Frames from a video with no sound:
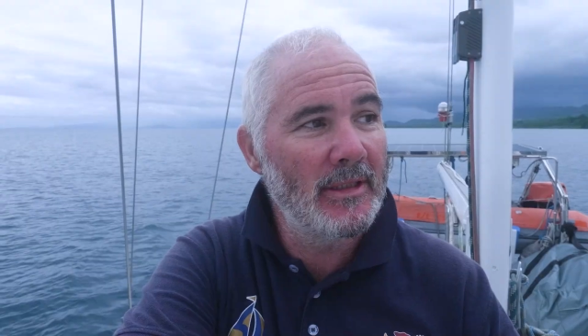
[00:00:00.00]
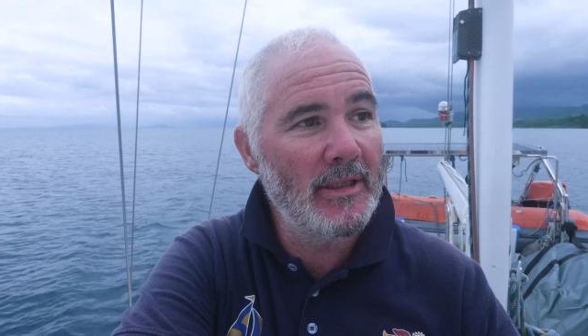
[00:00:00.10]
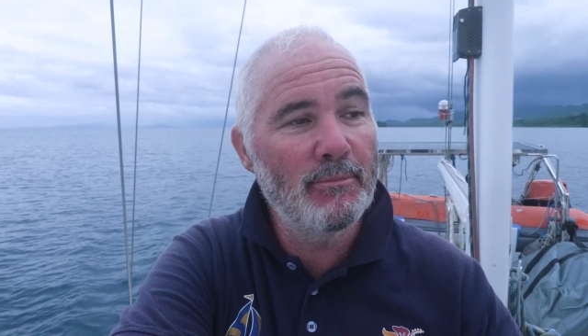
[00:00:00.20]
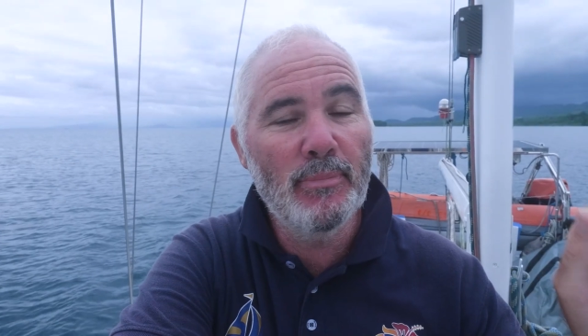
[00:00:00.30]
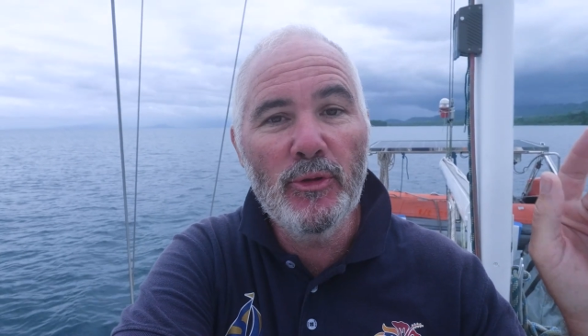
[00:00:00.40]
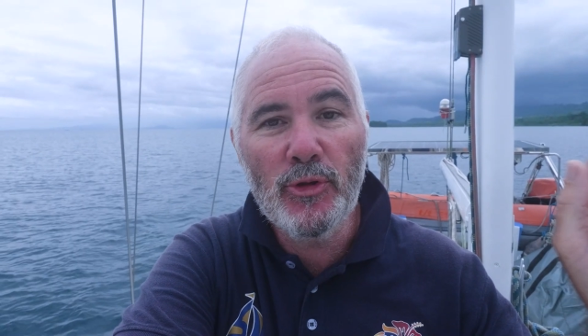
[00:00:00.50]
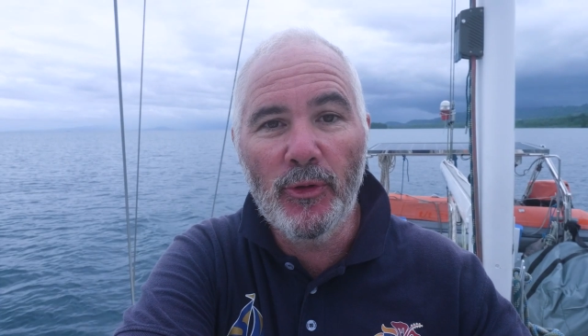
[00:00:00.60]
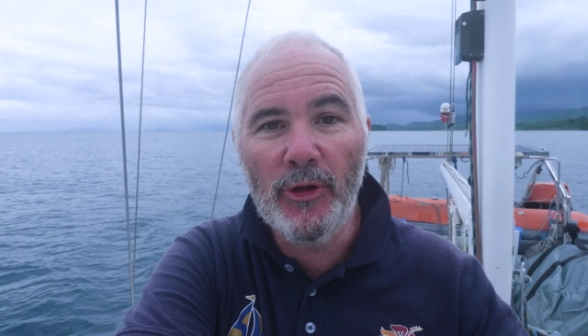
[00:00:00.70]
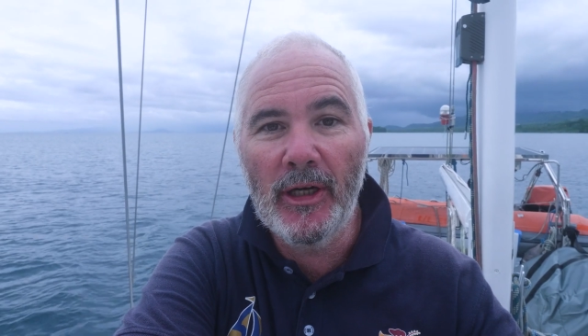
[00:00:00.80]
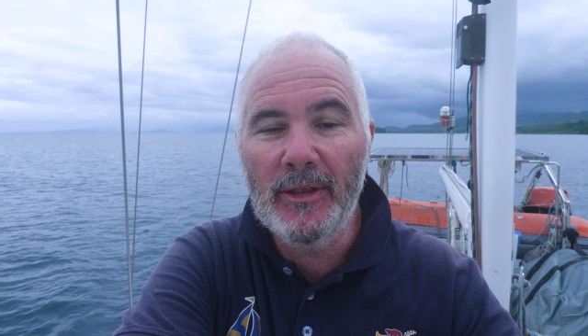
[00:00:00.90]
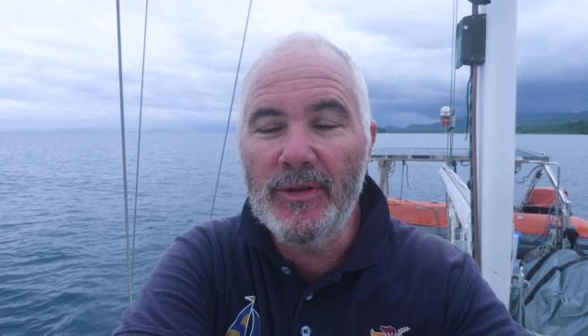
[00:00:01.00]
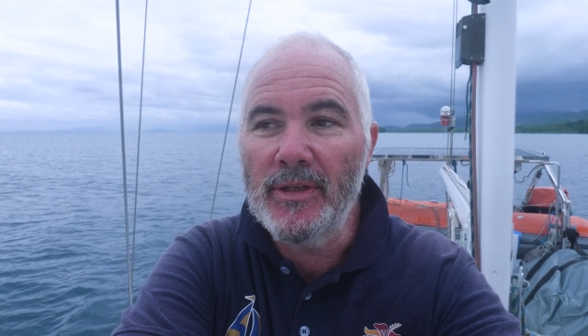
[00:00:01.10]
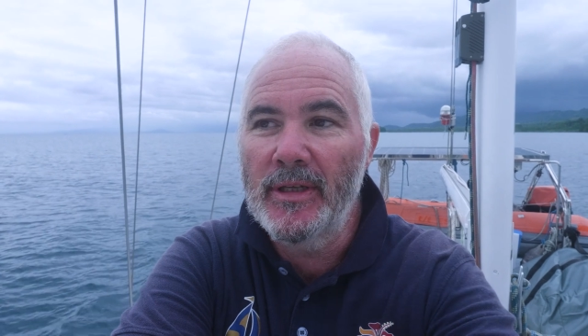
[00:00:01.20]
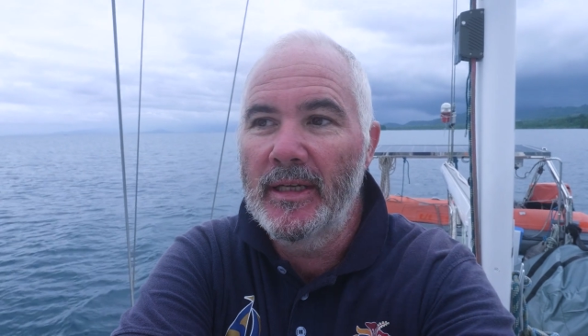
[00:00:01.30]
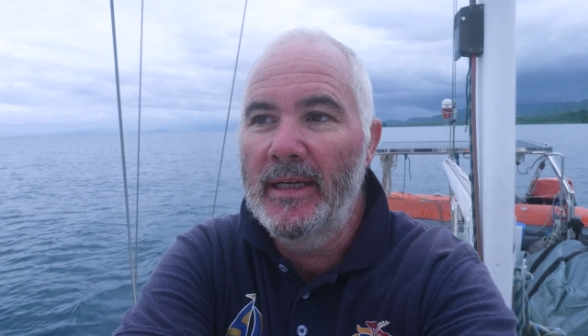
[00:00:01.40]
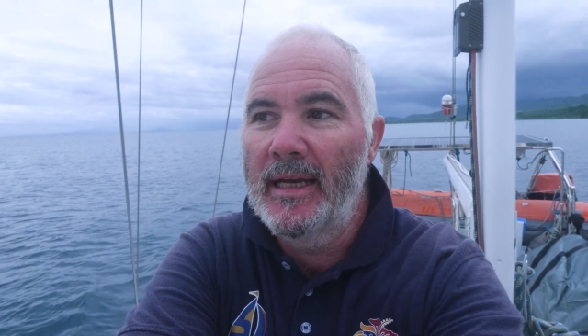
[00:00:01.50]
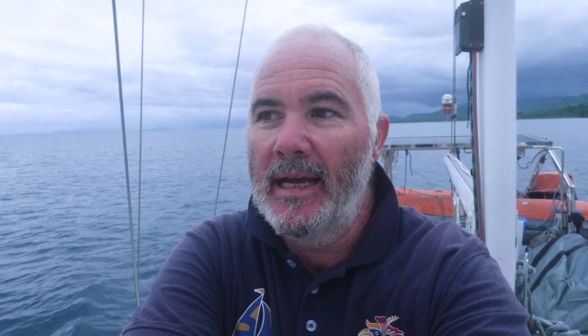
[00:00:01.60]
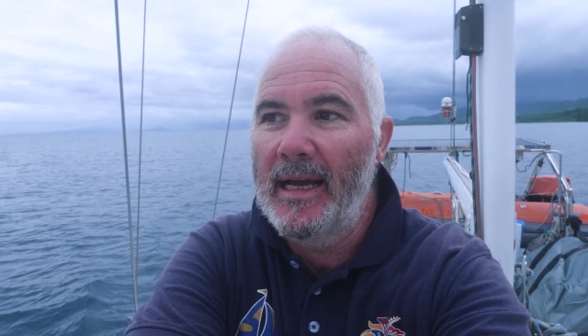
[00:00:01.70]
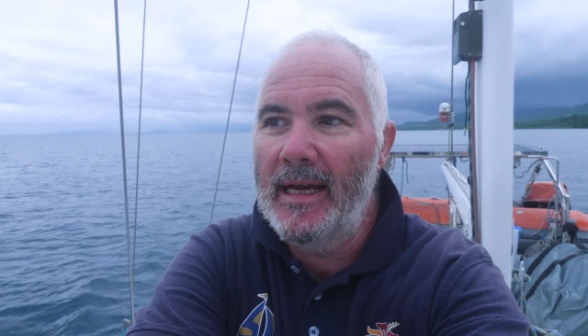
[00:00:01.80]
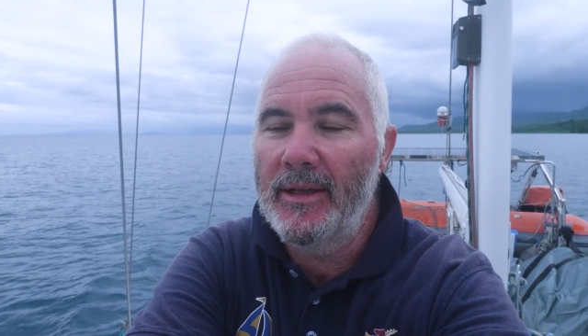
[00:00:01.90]
This is Buton Island.
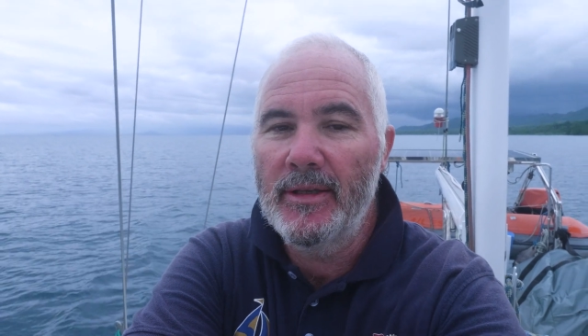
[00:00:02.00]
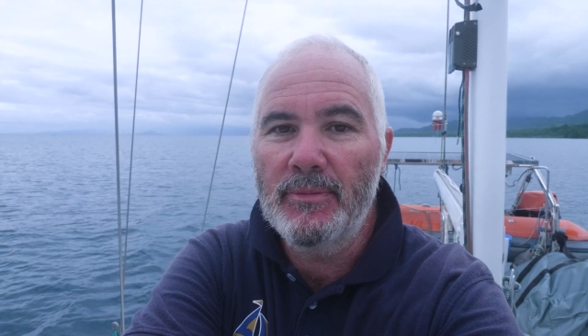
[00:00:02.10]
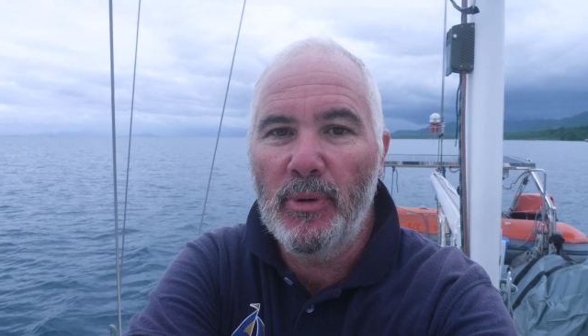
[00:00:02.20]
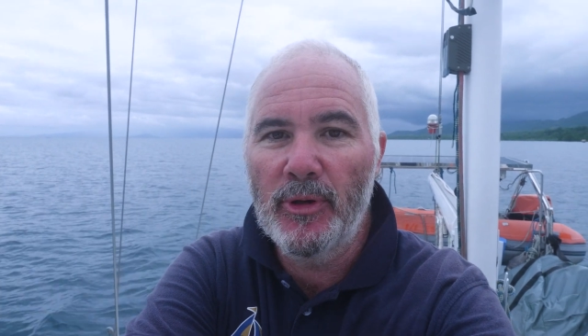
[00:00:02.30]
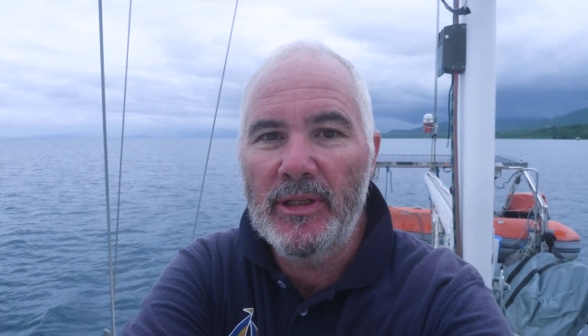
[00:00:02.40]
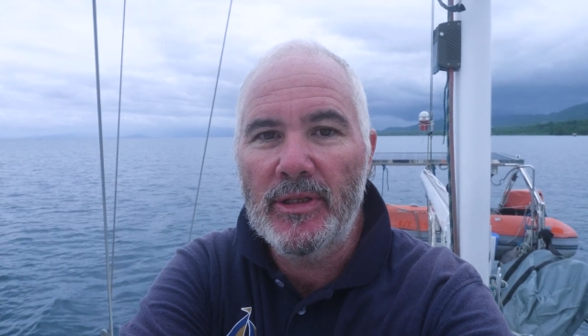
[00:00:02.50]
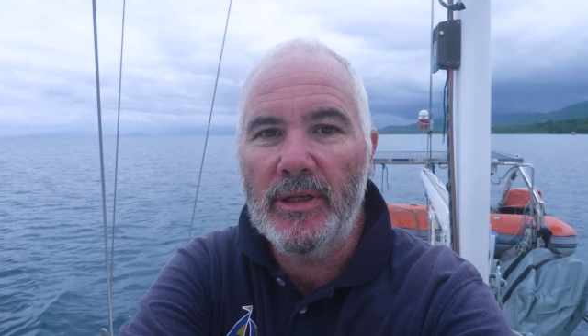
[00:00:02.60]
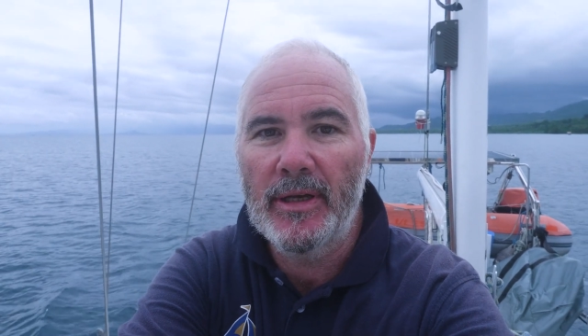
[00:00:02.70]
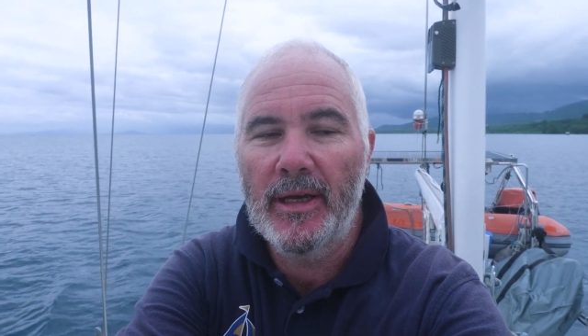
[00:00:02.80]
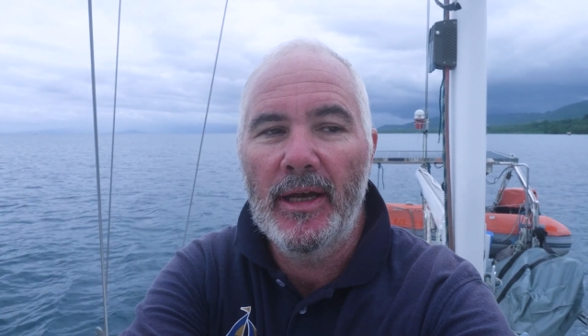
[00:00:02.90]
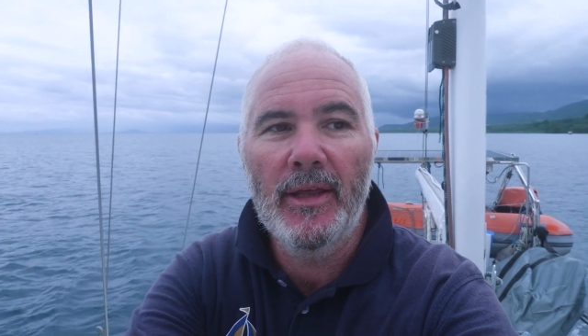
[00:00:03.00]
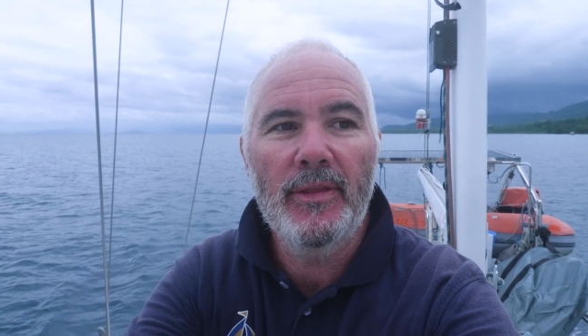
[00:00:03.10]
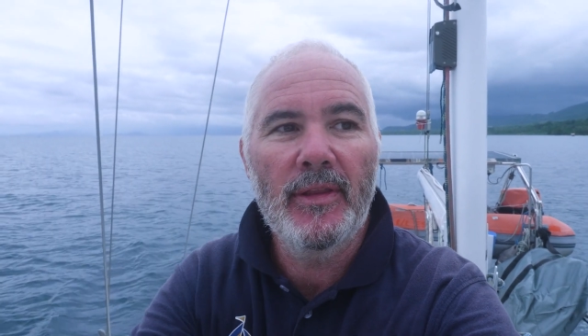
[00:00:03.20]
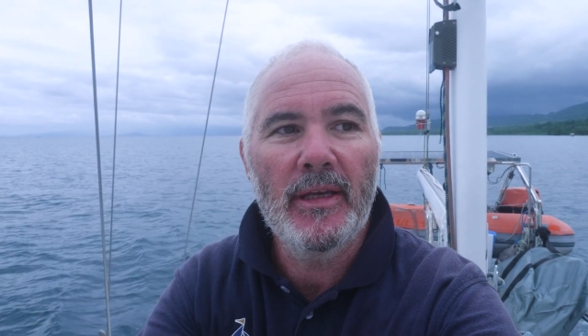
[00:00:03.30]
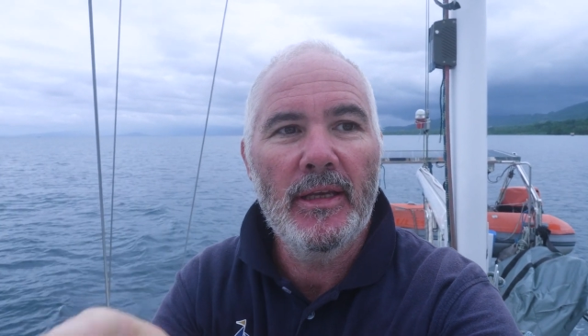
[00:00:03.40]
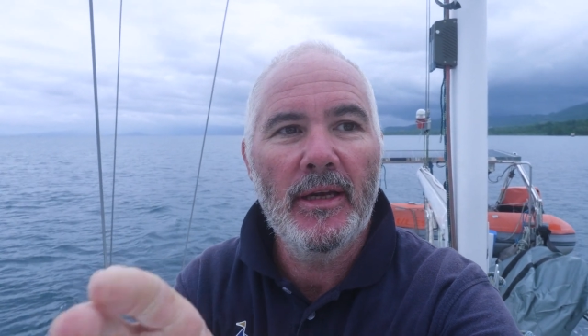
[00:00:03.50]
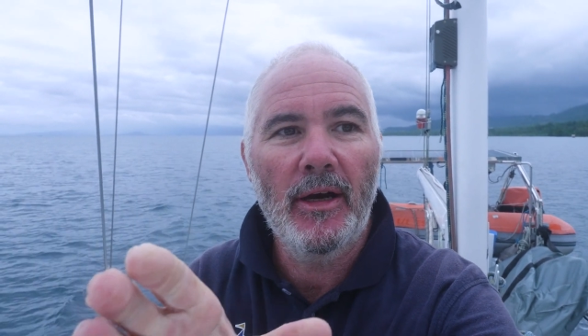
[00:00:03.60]
And at this point, uh, the